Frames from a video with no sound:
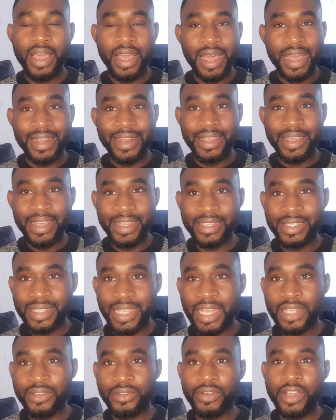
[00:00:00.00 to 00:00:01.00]
an
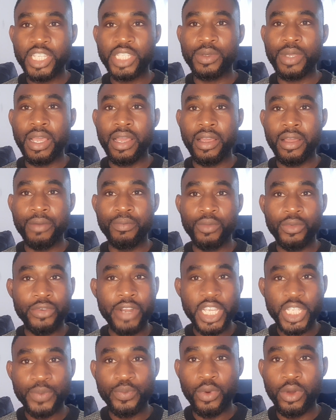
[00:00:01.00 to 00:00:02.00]
instant
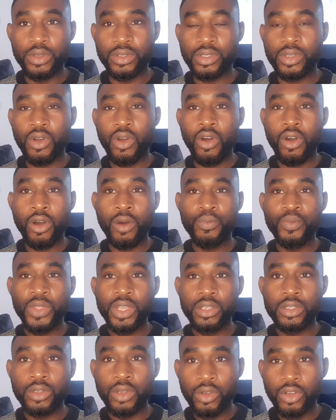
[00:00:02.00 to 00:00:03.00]
response or
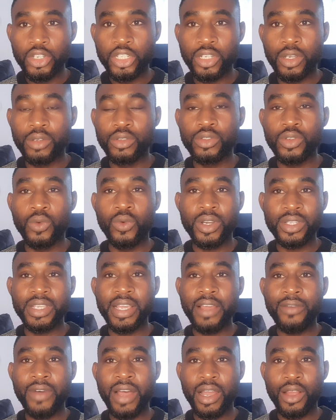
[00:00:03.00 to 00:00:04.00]
solution to
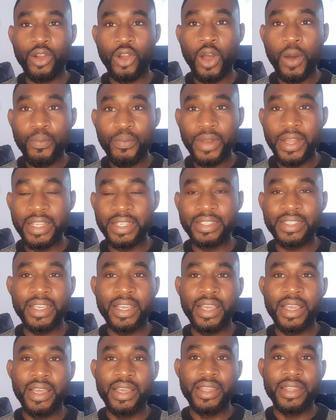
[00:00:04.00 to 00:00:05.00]
whatever complaint
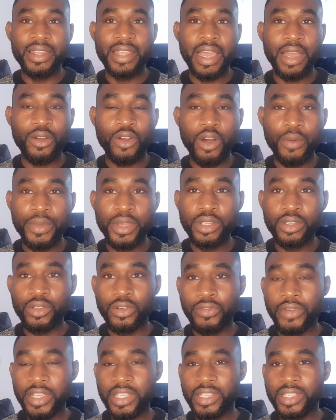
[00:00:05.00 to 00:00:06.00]
they are coming to
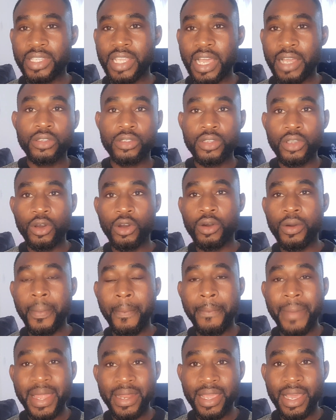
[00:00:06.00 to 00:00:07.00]
register. So
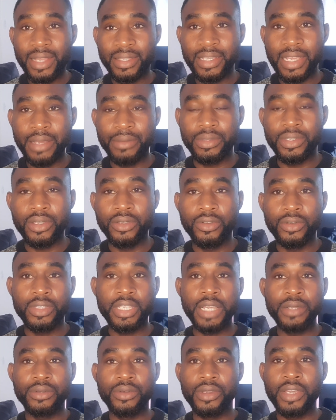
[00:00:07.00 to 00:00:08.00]
many a times you
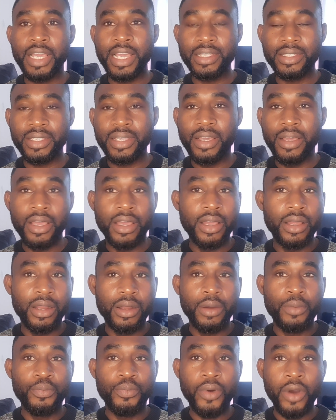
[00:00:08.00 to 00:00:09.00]
tend to get
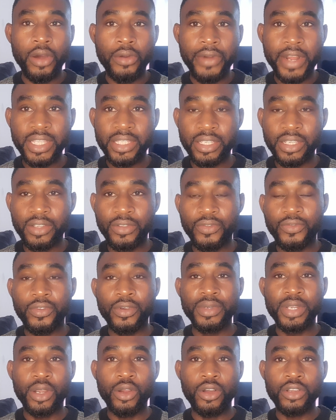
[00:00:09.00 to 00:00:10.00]
poor rating from
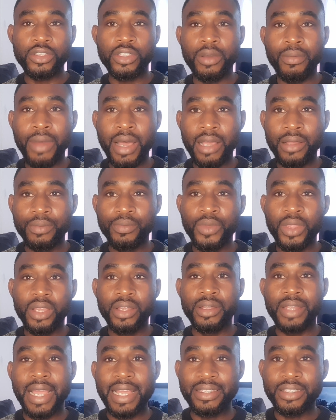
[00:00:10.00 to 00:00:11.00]
the customer
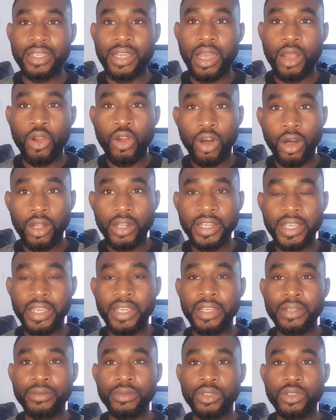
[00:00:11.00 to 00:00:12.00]
that called
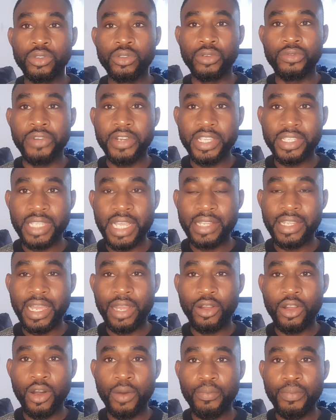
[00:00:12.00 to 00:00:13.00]
in to register their
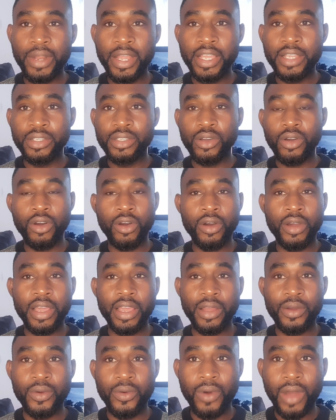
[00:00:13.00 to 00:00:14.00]
complaint or
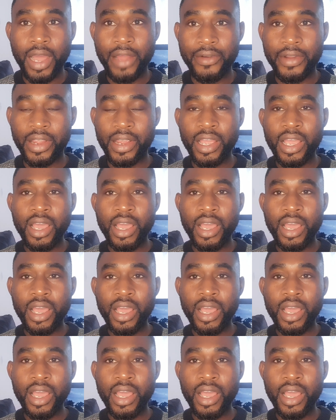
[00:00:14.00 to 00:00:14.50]
inquiry.